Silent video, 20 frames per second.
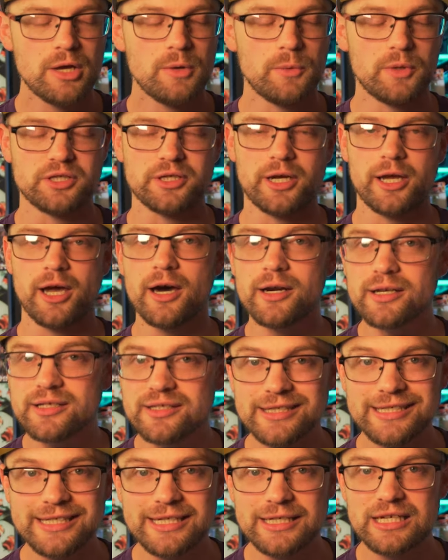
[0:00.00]
which I
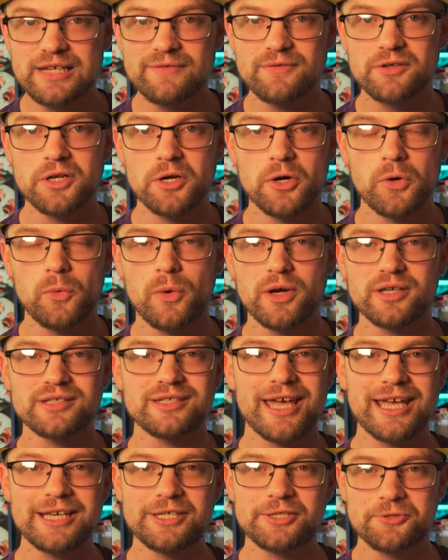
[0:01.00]
honestly didn't even know was
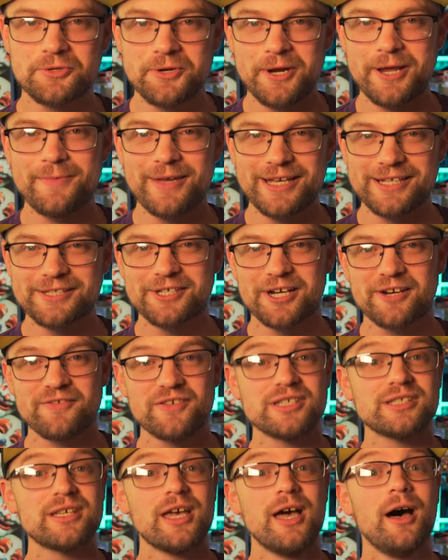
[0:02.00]
a streaming
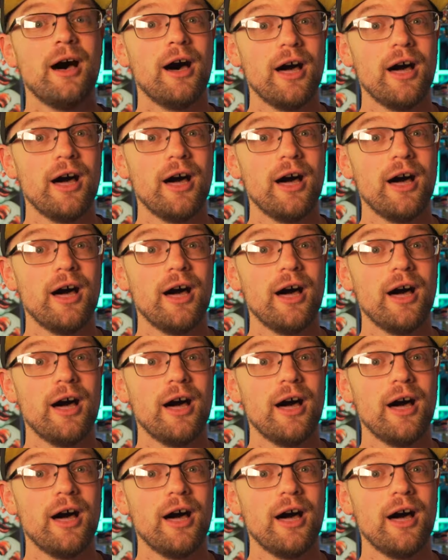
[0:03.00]
service